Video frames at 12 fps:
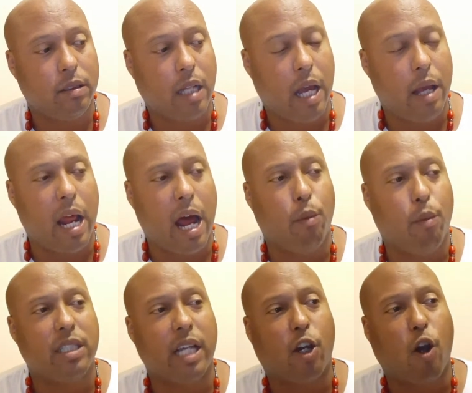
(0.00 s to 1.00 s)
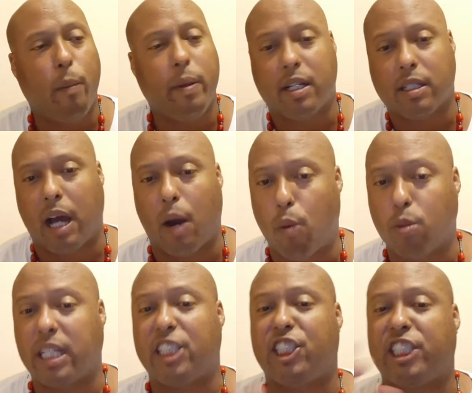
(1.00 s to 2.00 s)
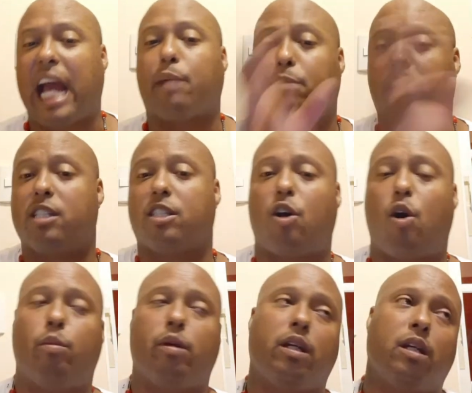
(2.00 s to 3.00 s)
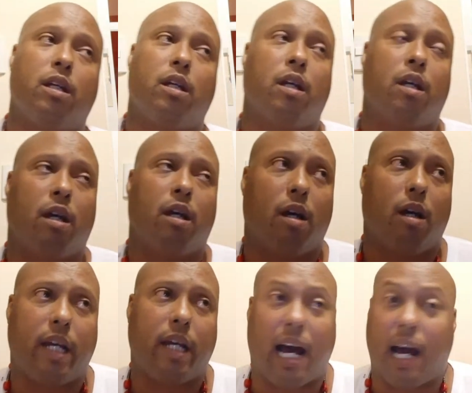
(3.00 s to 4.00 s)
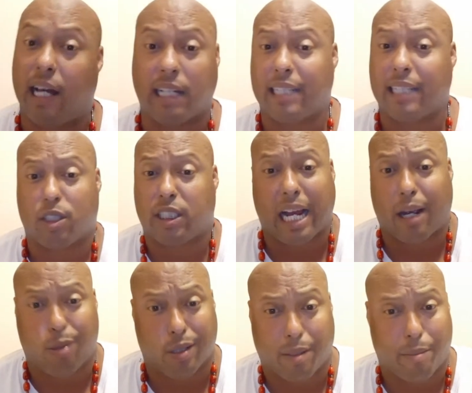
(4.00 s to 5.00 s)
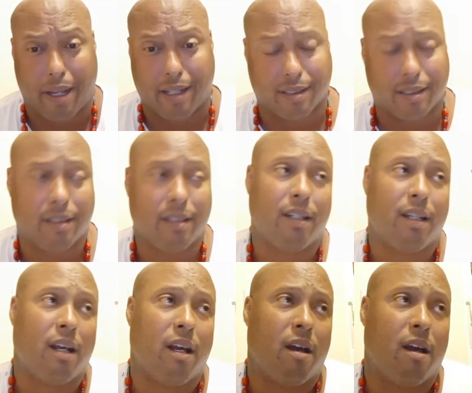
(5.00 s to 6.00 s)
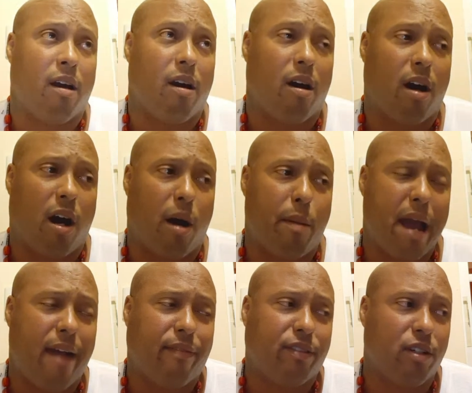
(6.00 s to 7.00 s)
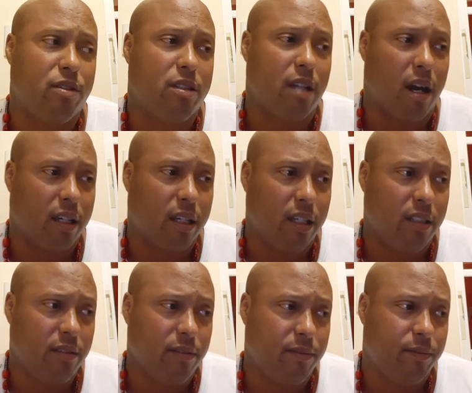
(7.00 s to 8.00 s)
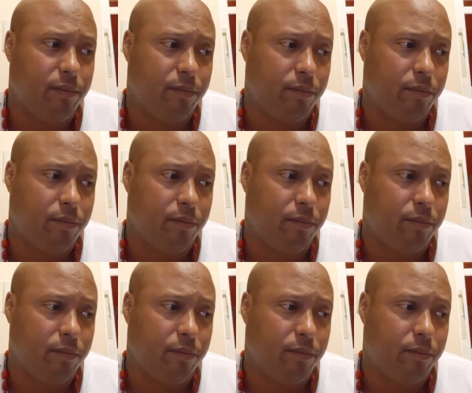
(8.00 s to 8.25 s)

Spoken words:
and I will say Kobe, I won't say Shaq because of Kobe. And I thought Shaq was amazing. After Duncan...